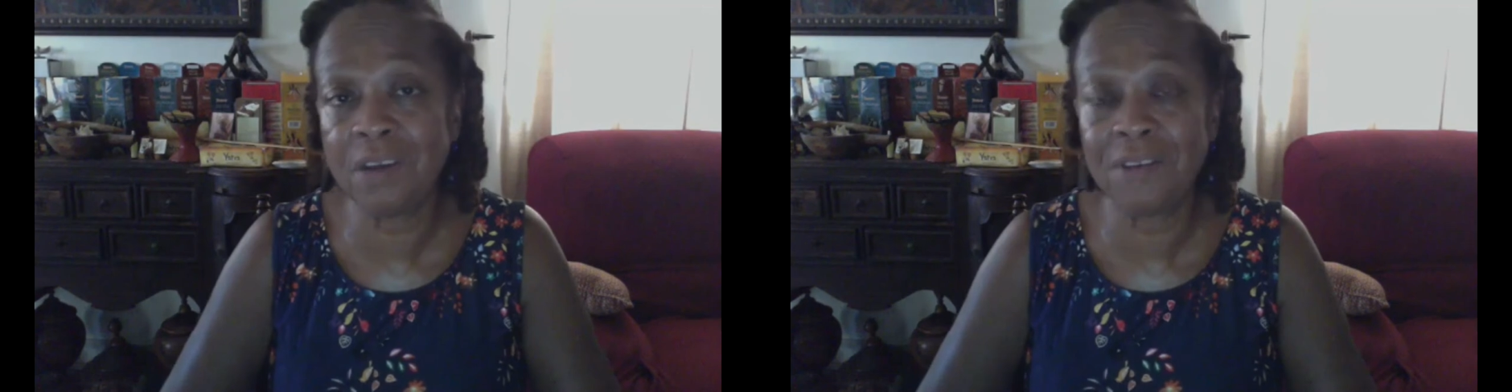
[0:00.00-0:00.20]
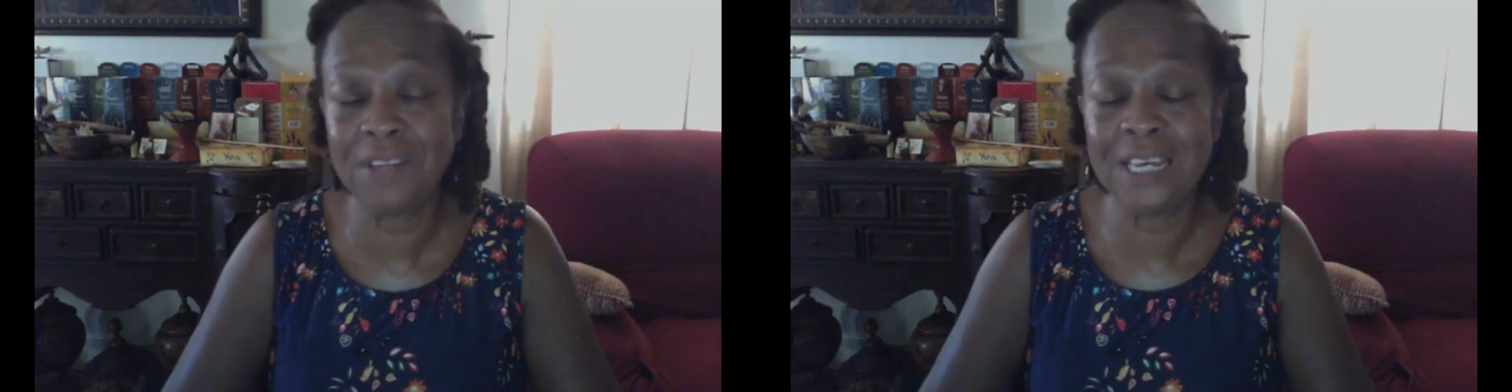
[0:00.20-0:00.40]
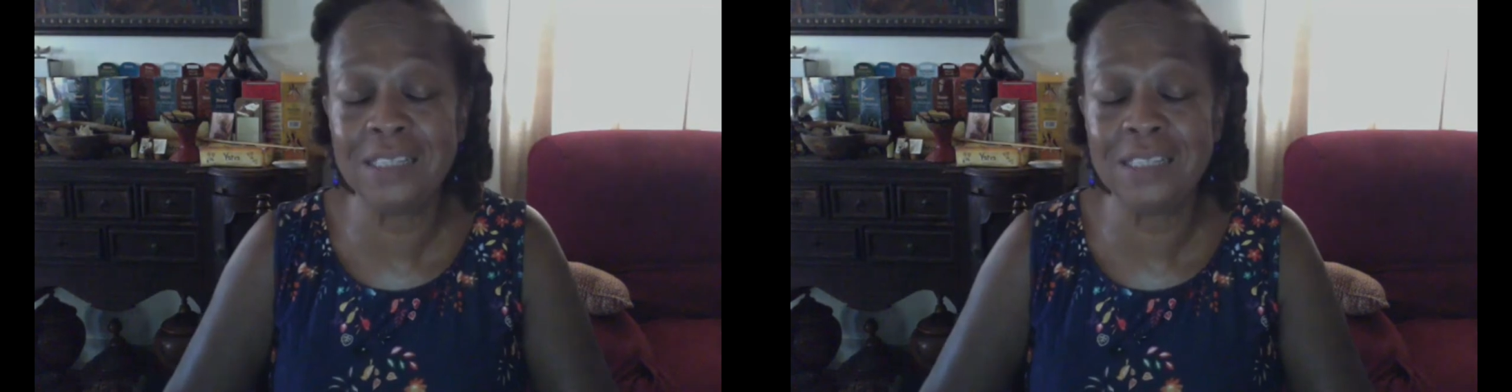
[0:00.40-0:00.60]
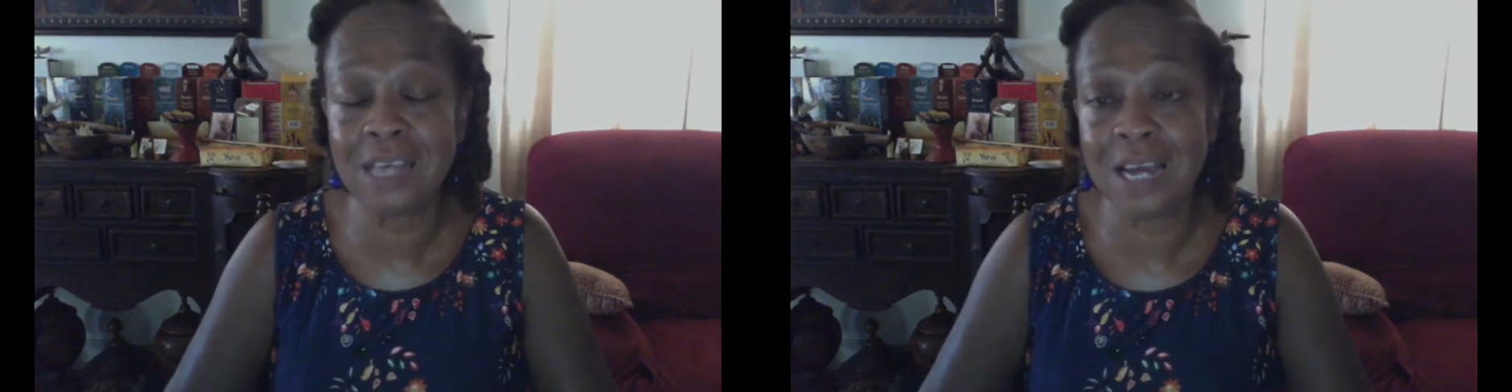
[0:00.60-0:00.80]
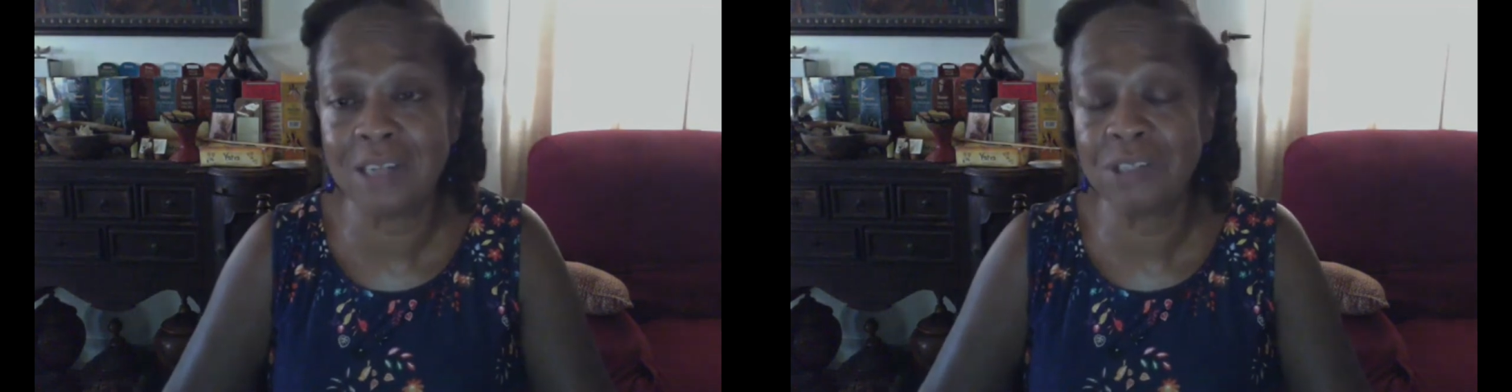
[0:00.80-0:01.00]
on the
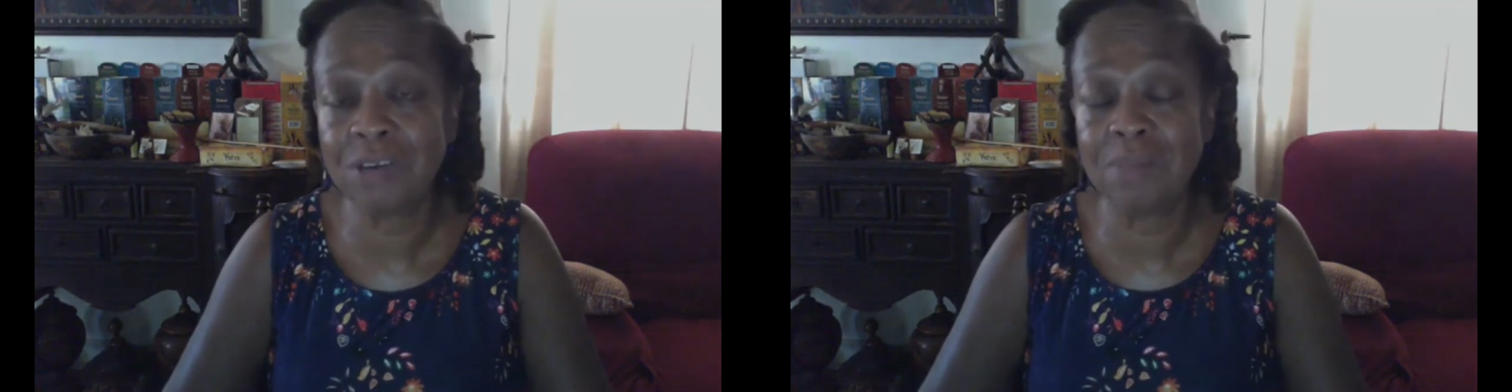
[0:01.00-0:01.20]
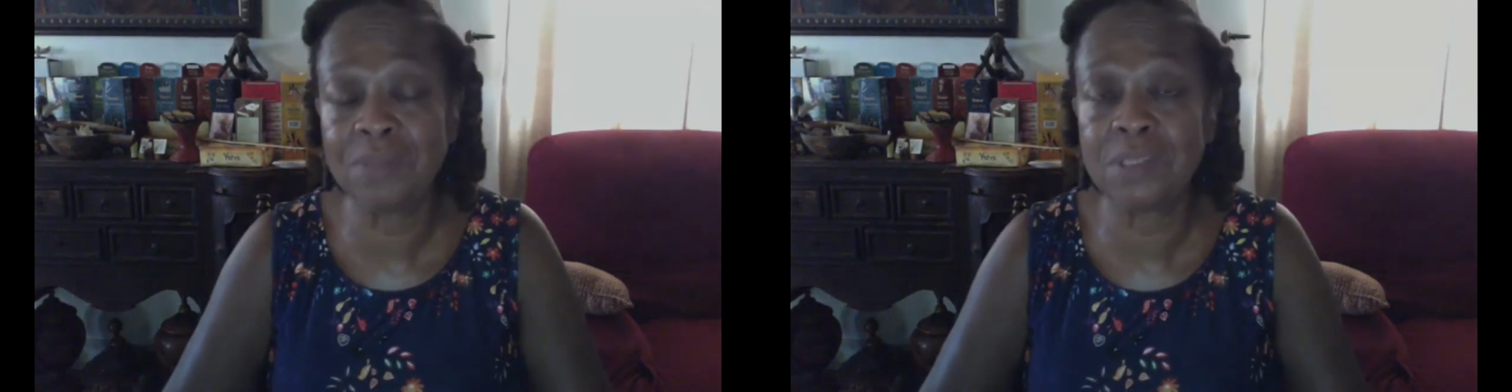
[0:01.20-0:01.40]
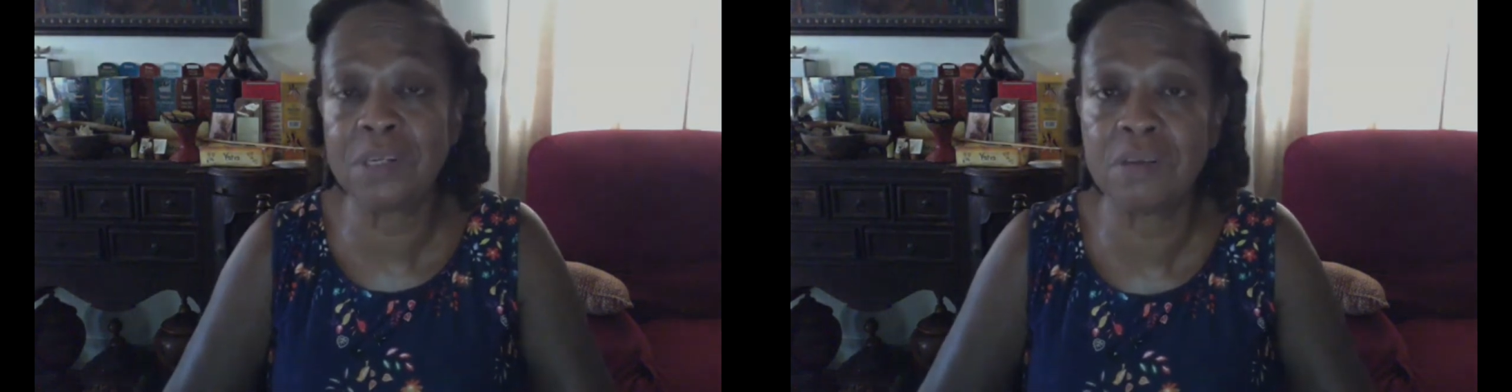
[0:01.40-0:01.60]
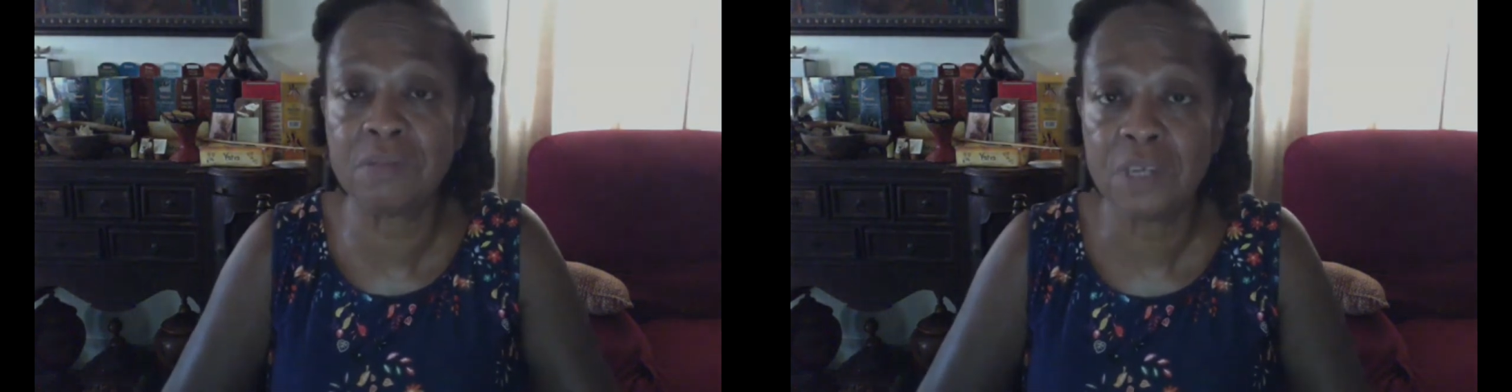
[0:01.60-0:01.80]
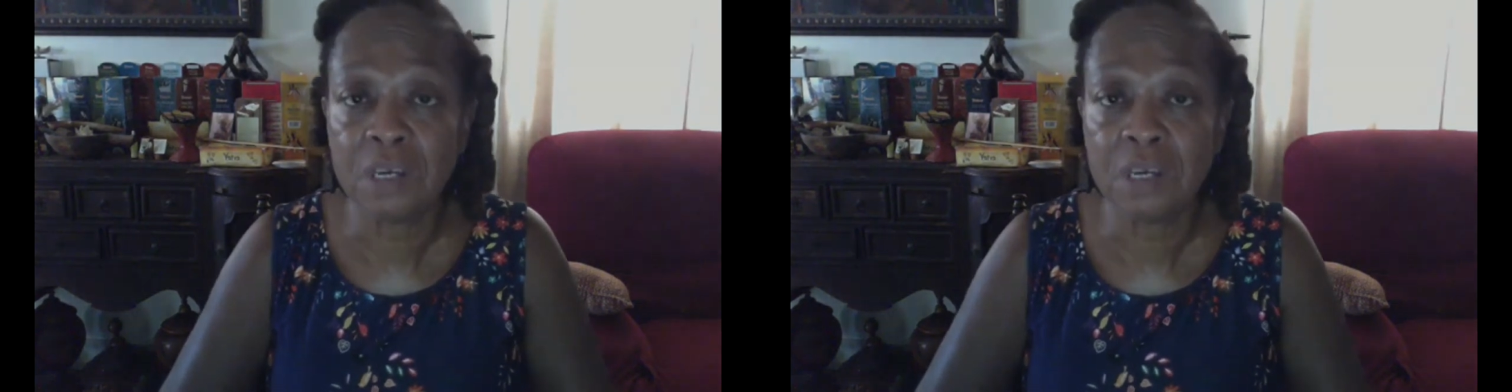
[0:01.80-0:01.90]
inside to observe